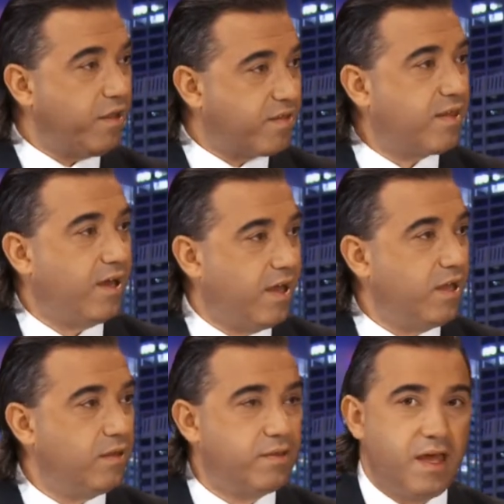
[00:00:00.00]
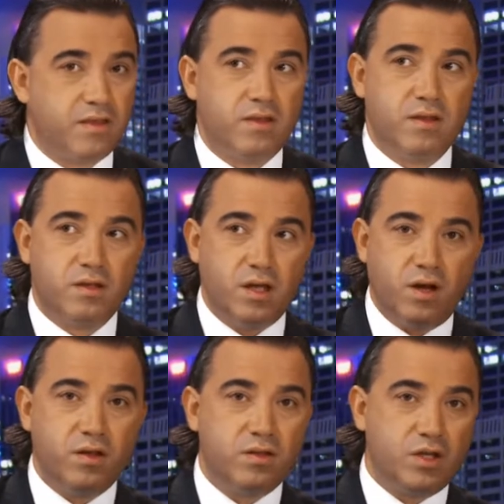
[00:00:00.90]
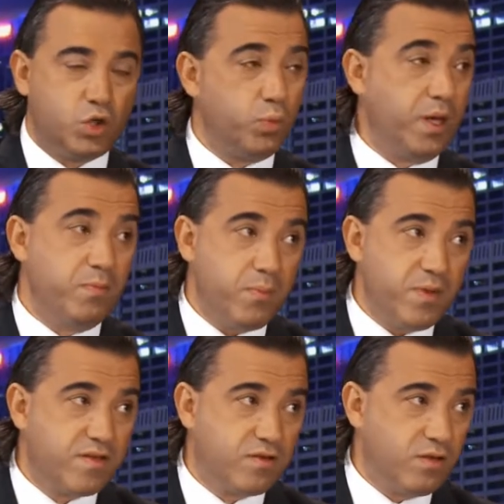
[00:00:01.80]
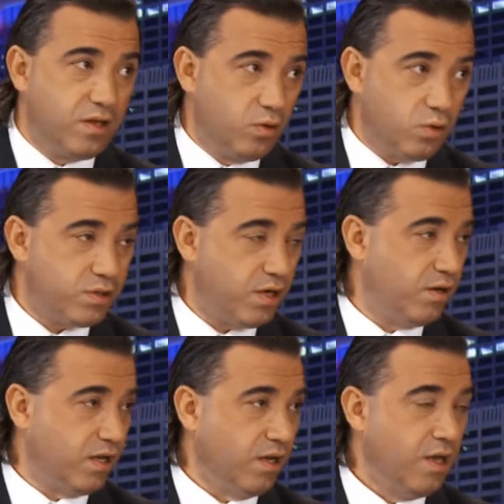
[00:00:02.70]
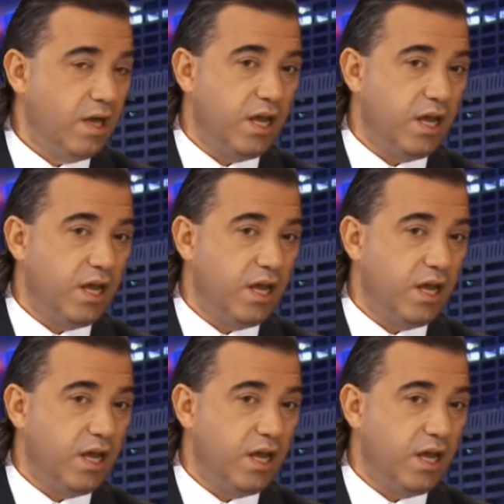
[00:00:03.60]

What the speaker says: I say that, there should be amendments to the law, Tony.